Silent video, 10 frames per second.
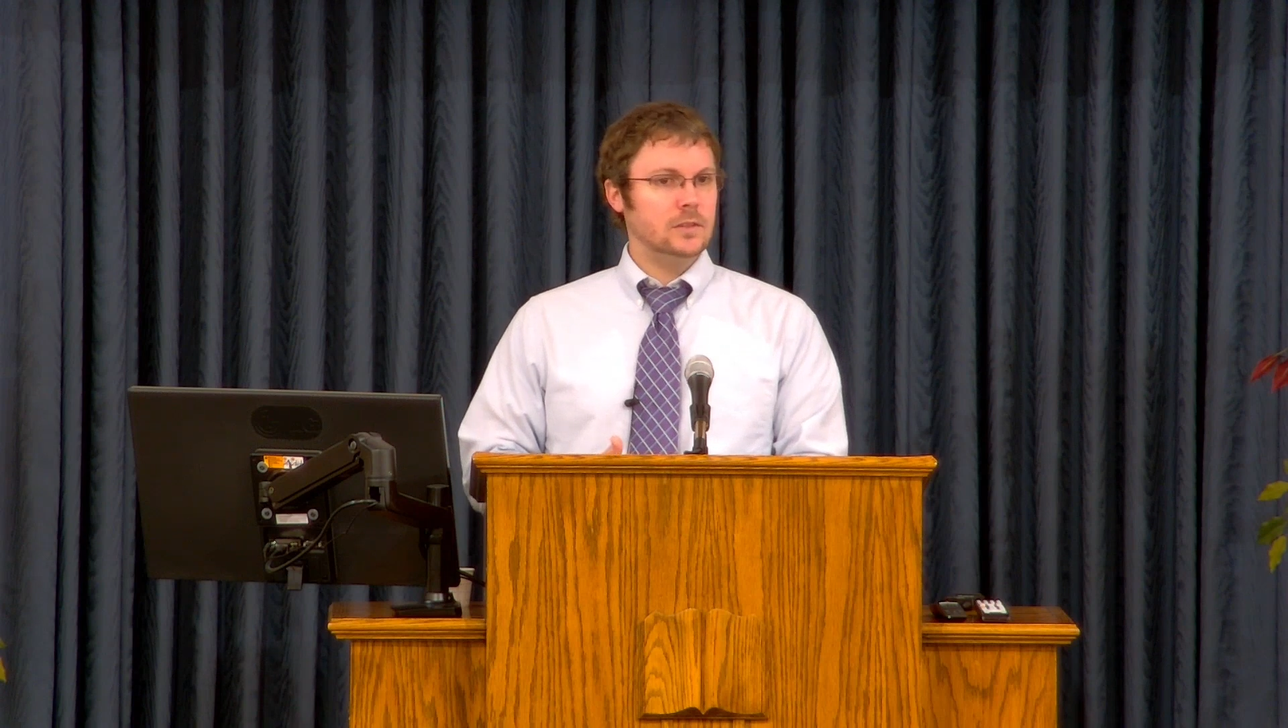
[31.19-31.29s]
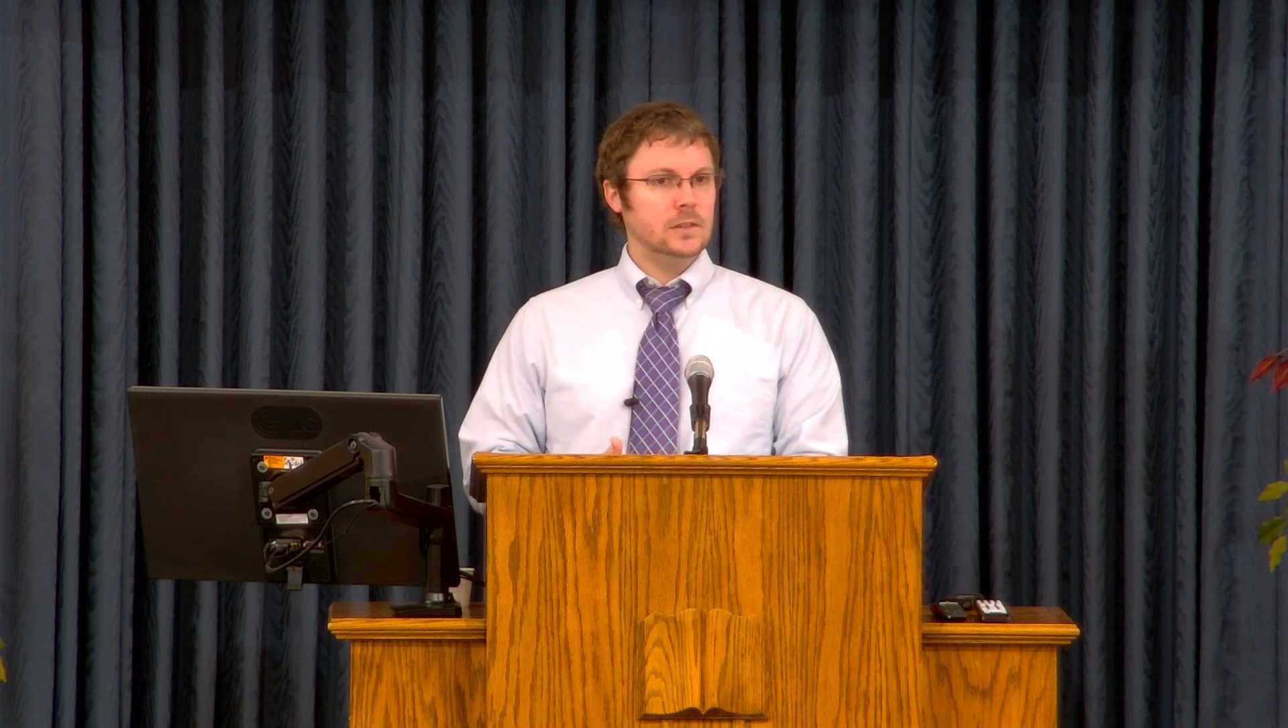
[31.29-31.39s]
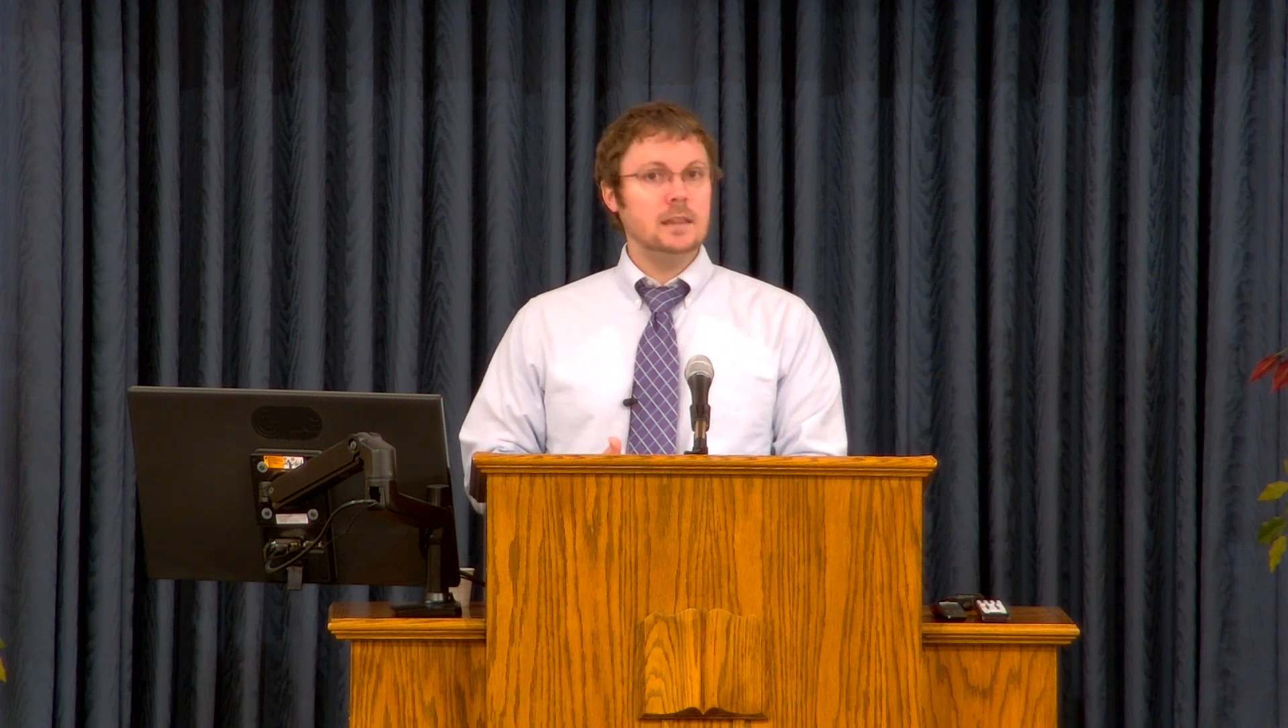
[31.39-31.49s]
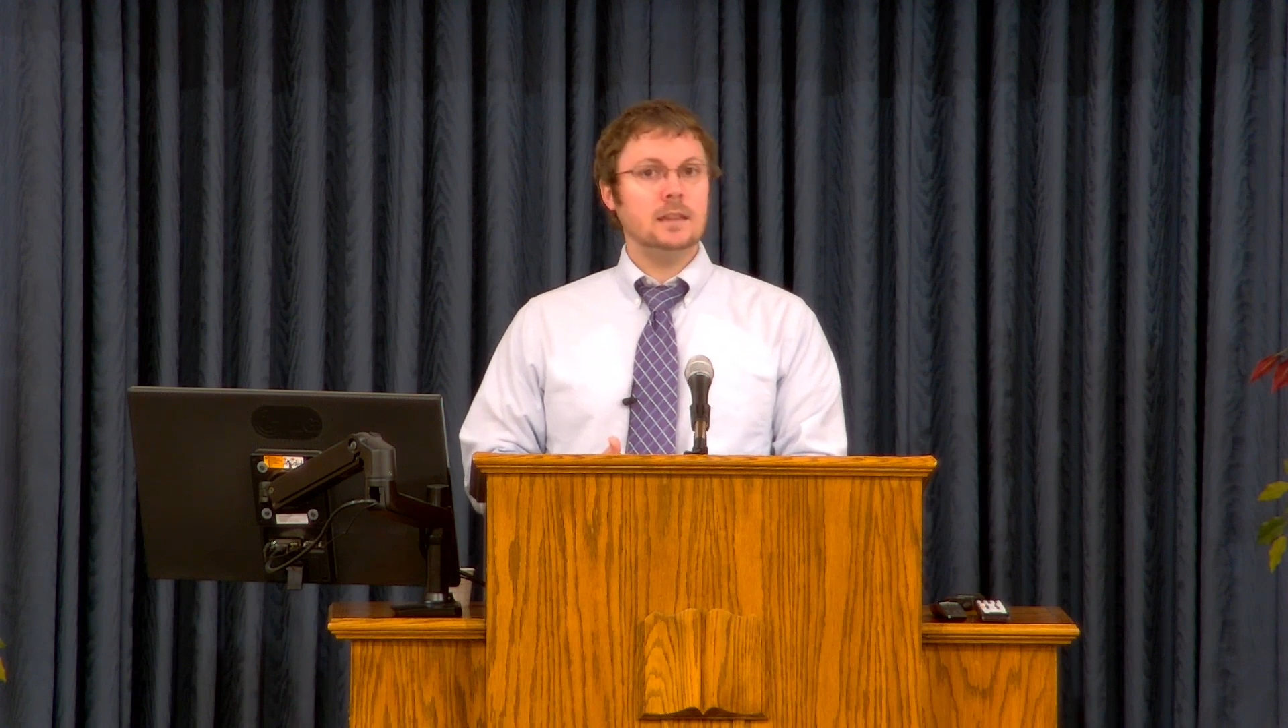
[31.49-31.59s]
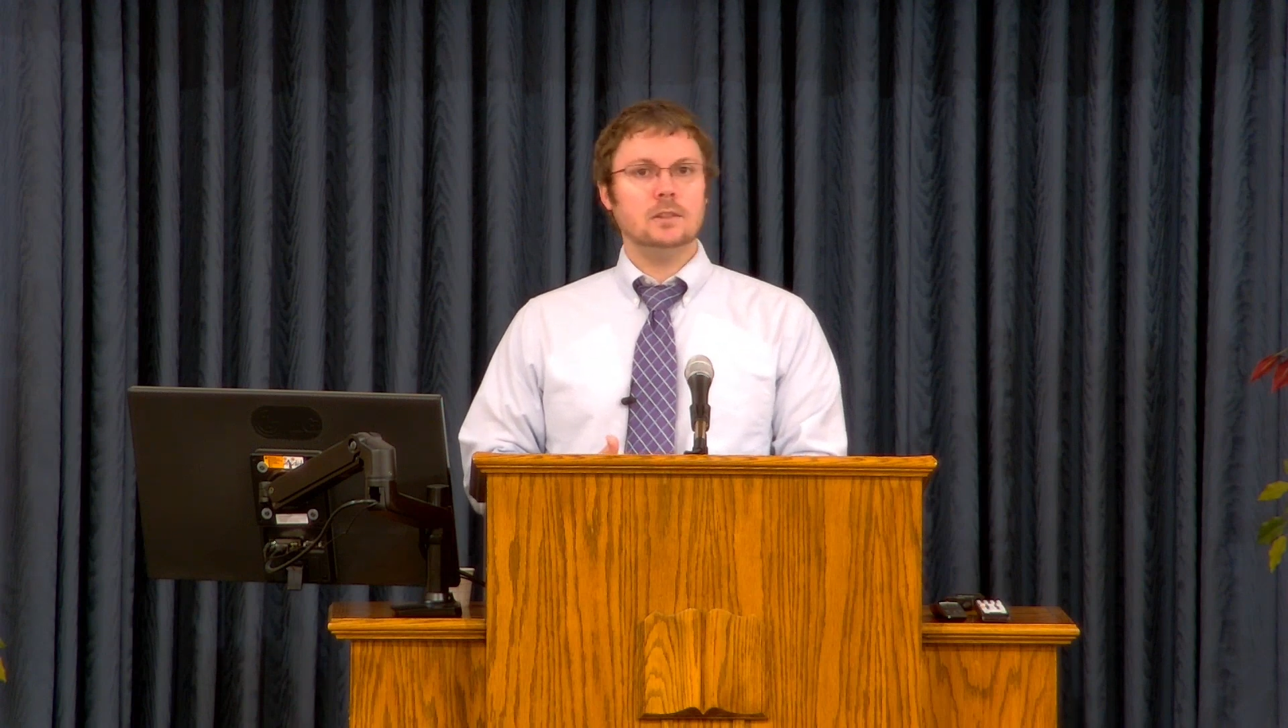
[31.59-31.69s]

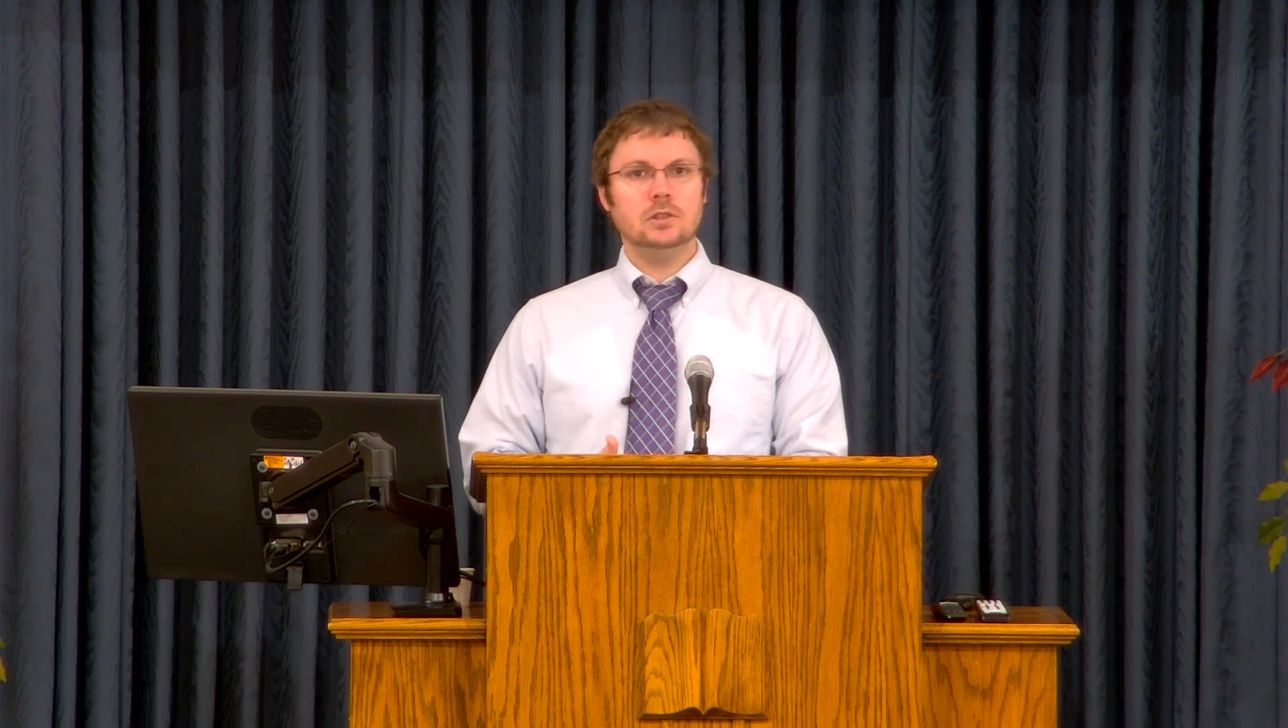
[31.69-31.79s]
seeing